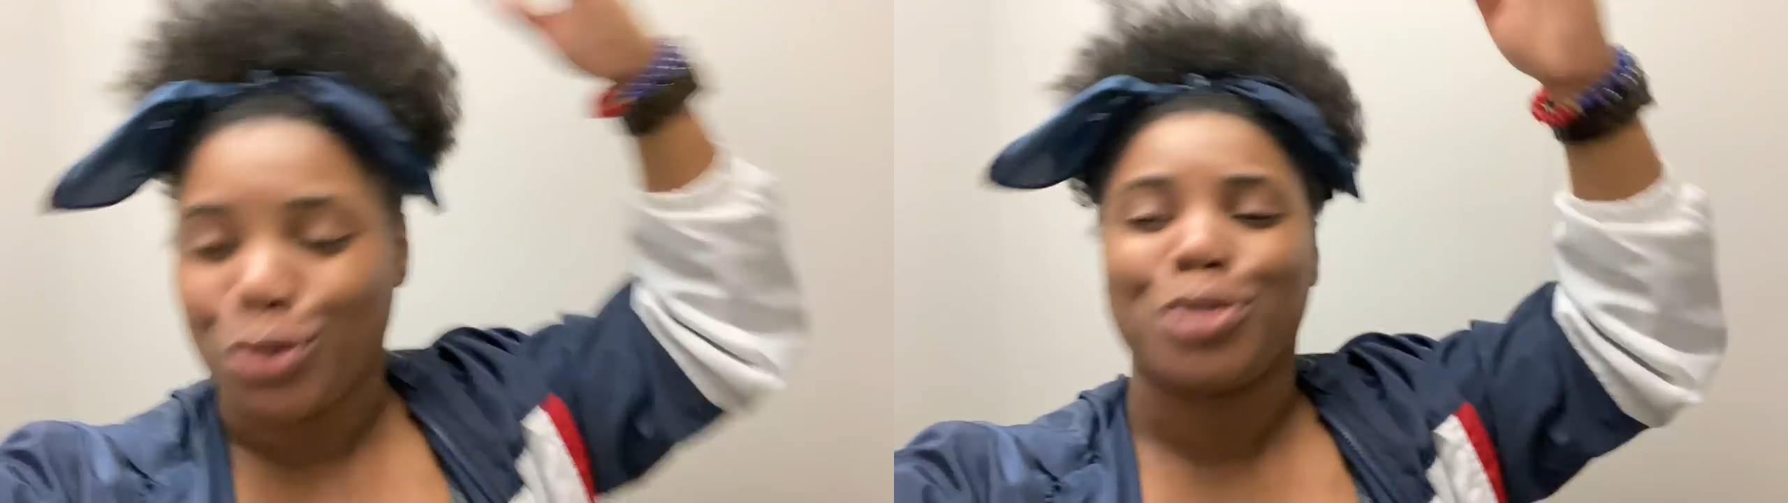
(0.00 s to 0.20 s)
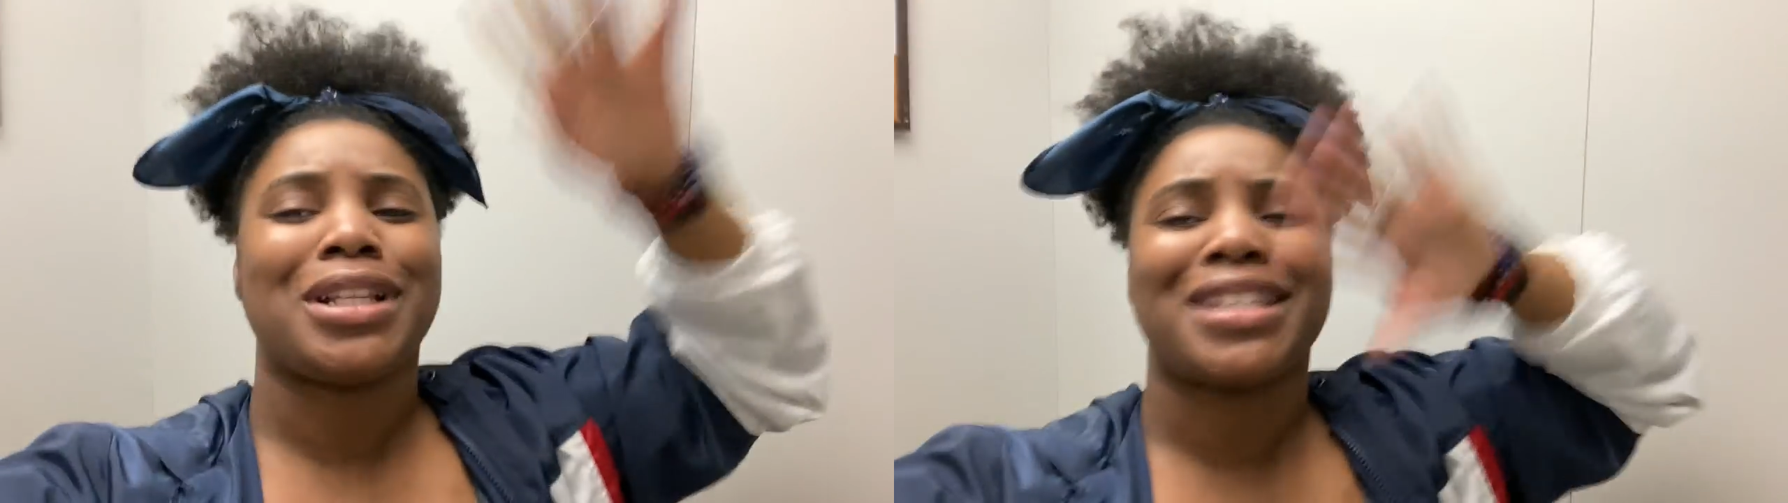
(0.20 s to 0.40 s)

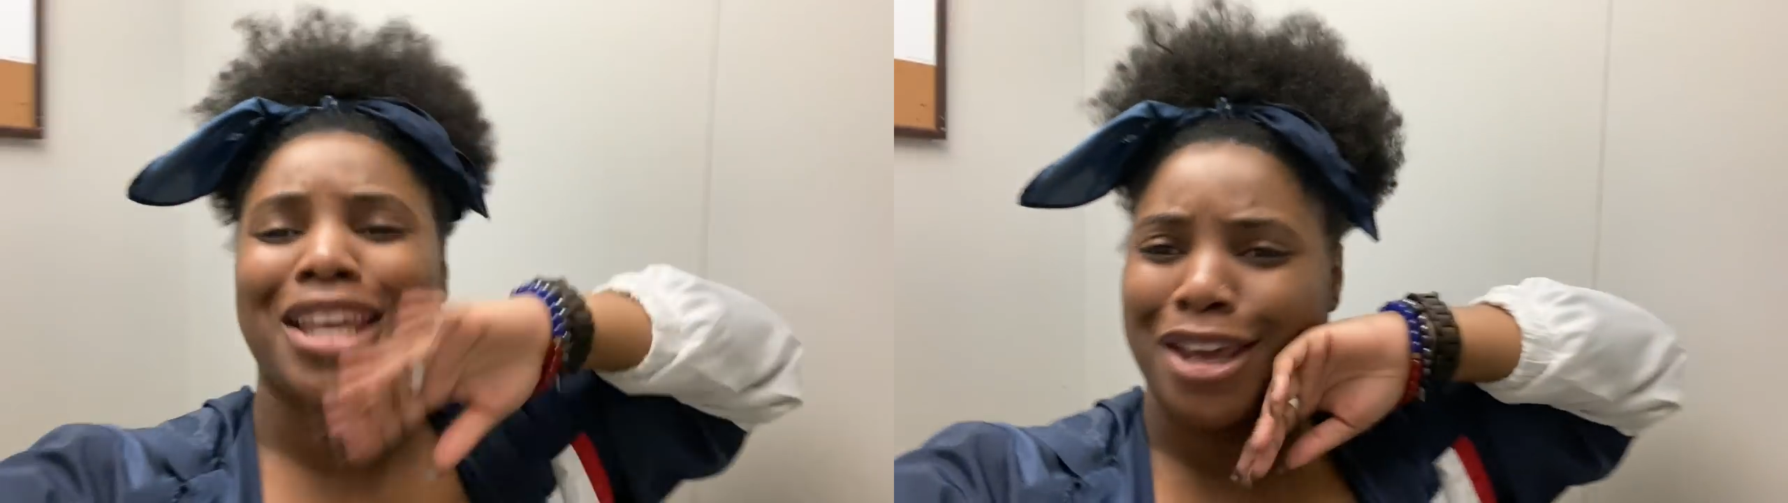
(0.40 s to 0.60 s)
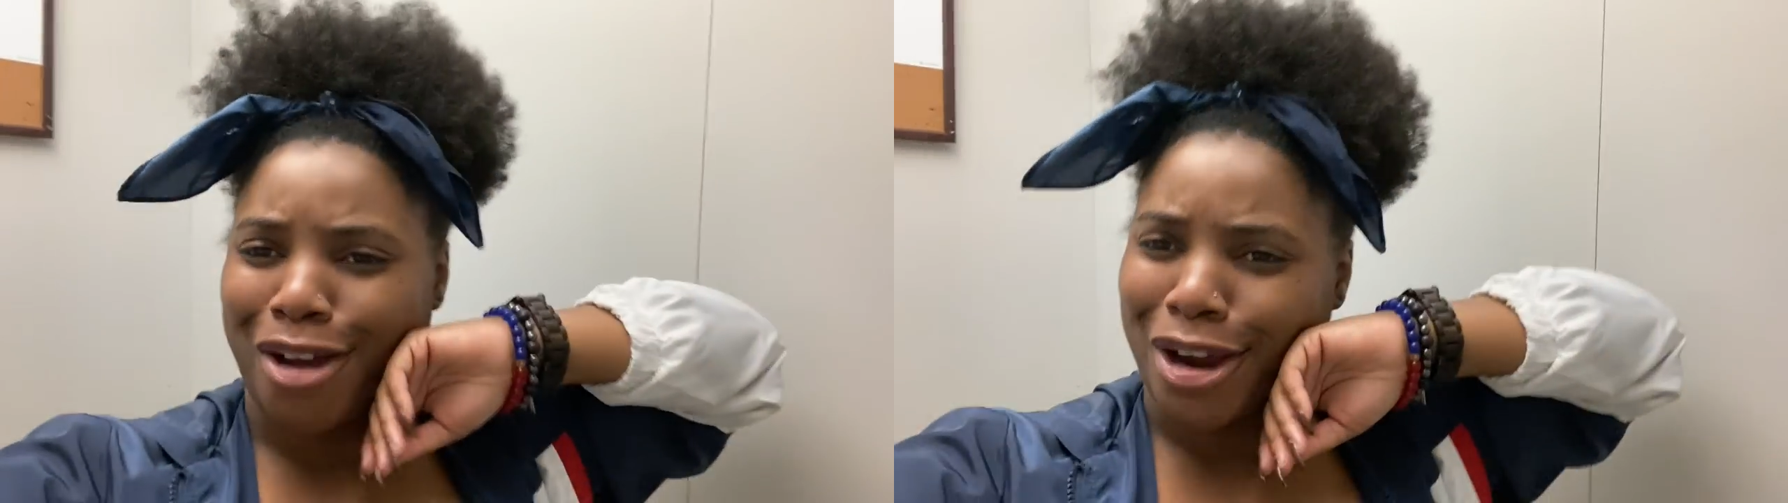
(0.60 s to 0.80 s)
We about to
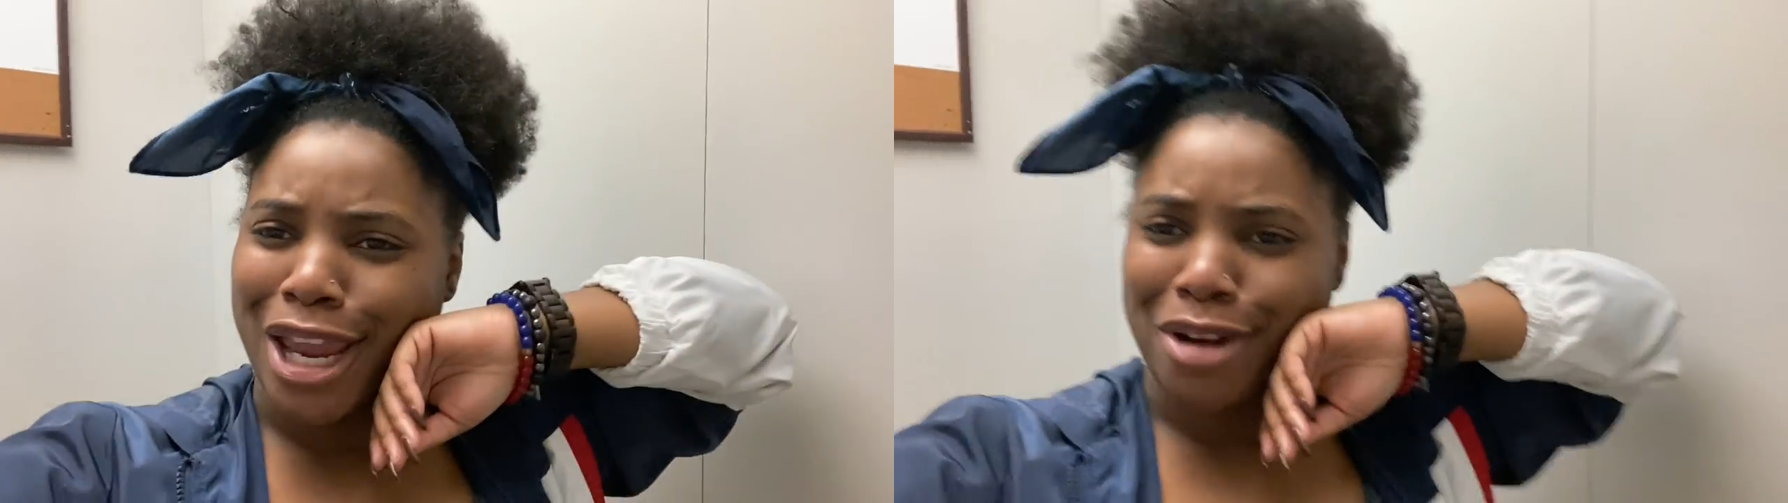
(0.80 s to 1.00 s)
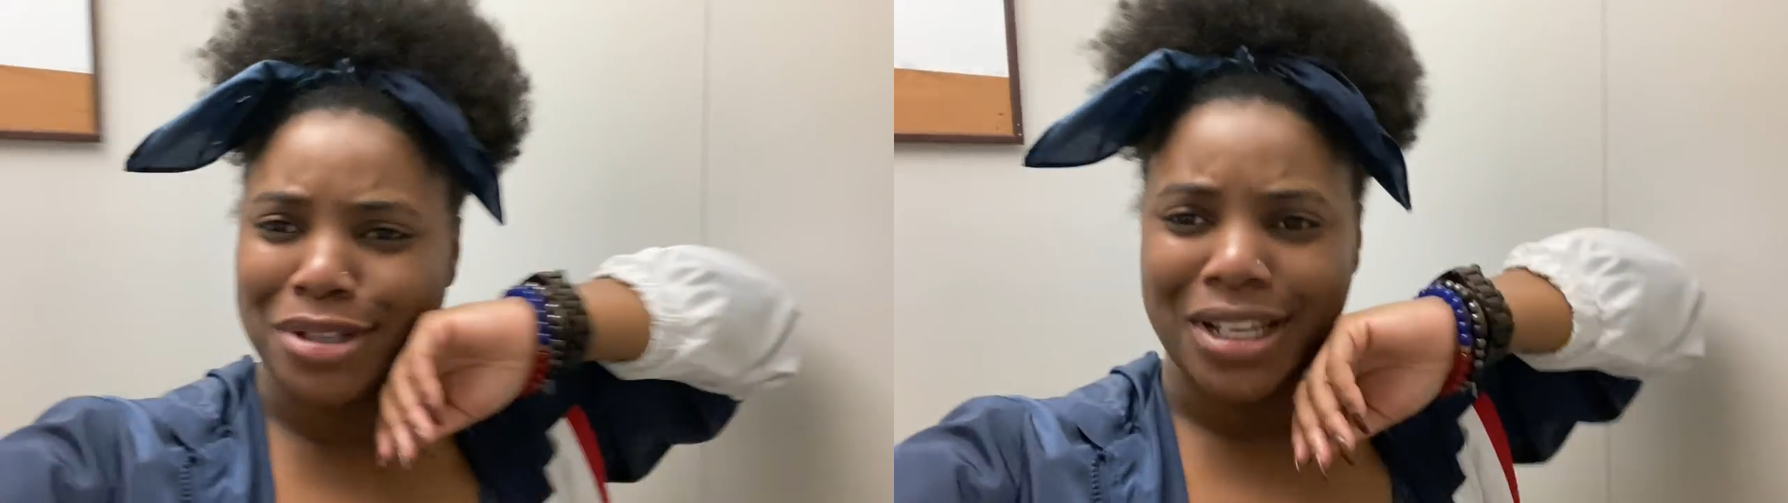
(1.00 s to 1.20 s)
get our
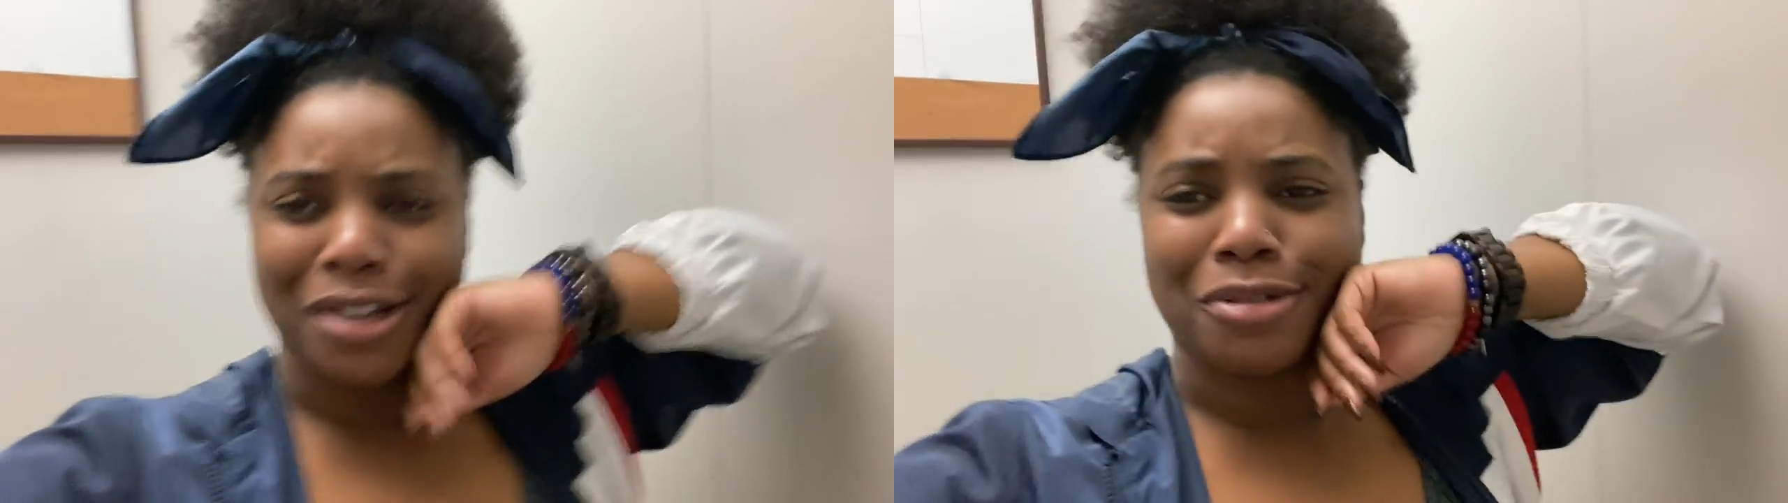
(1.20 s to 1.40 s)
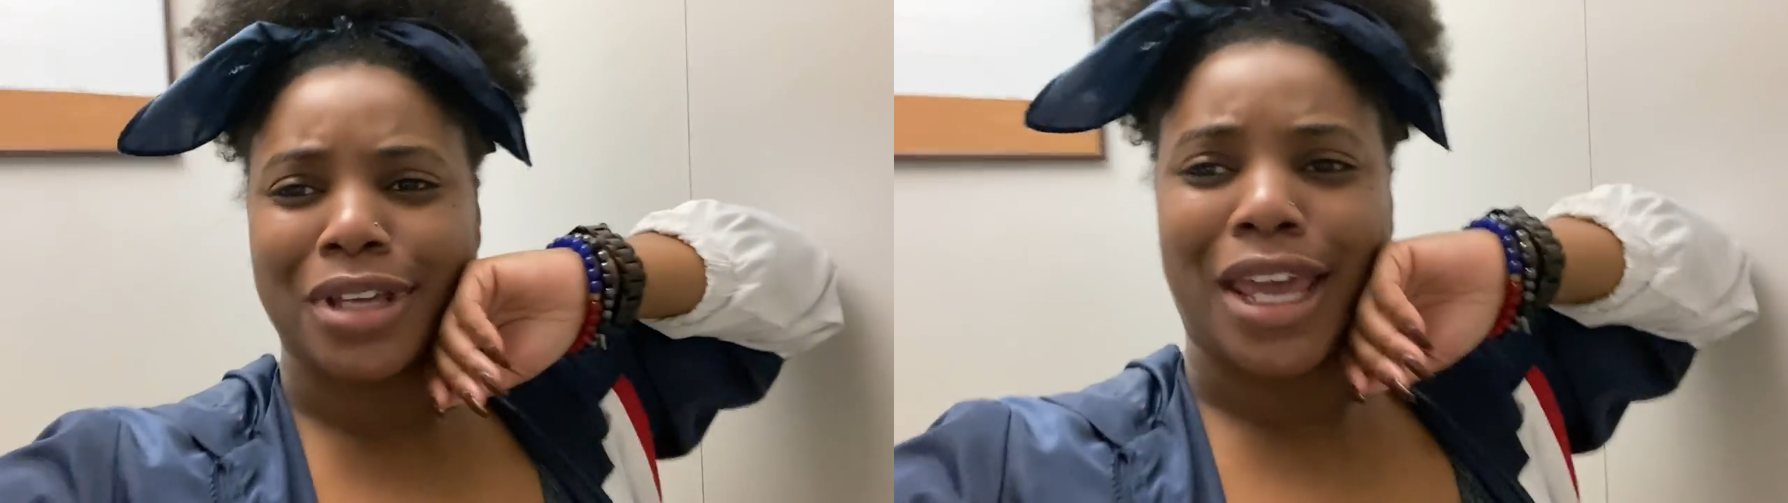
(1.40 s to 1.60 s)
hair done,
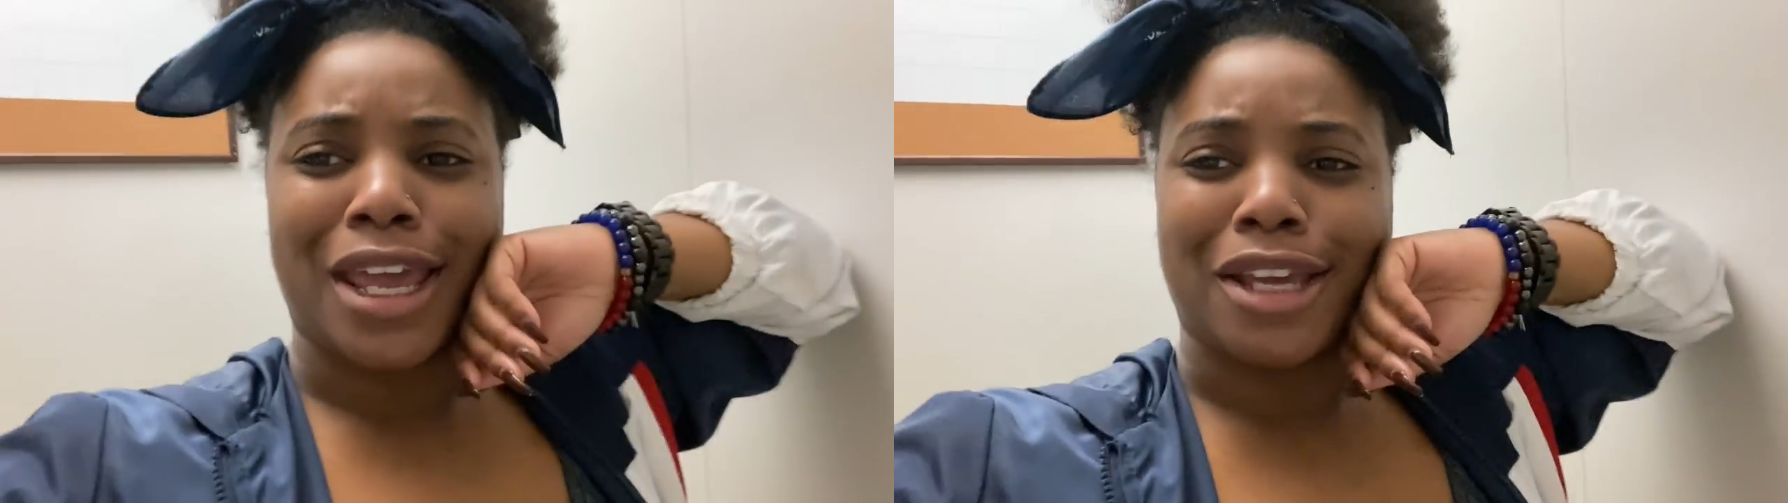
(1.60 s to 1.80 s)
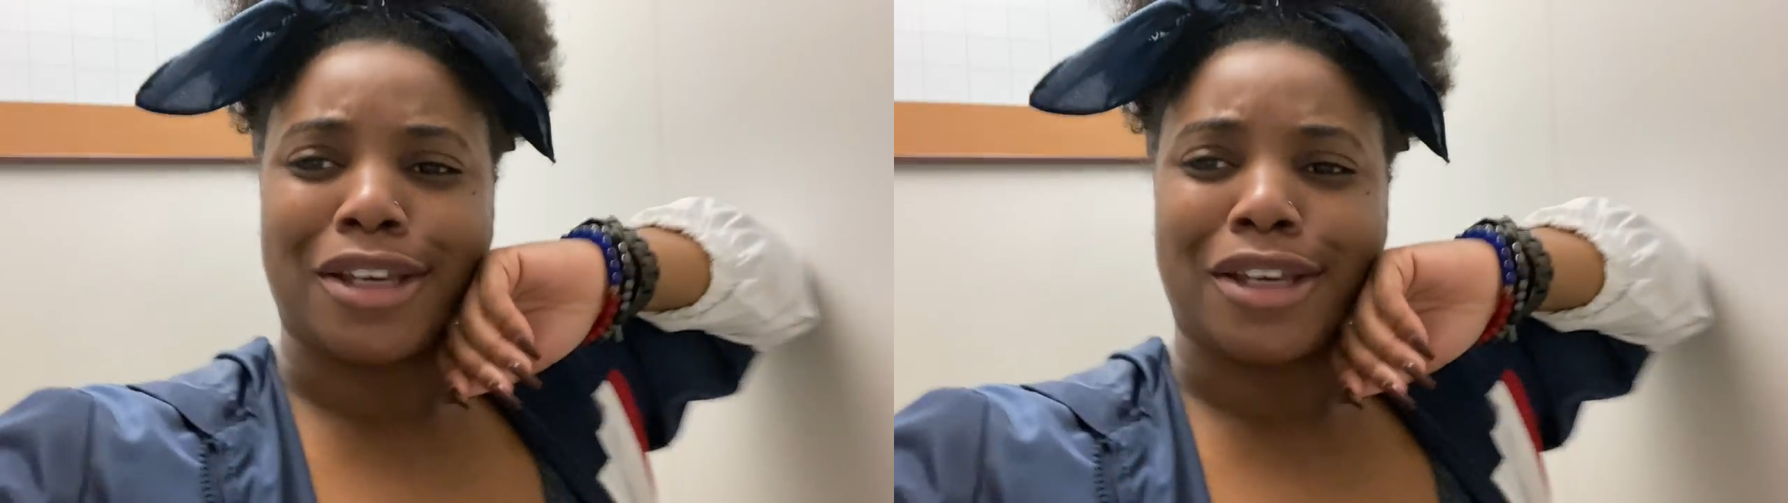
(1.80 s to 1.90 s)
okay?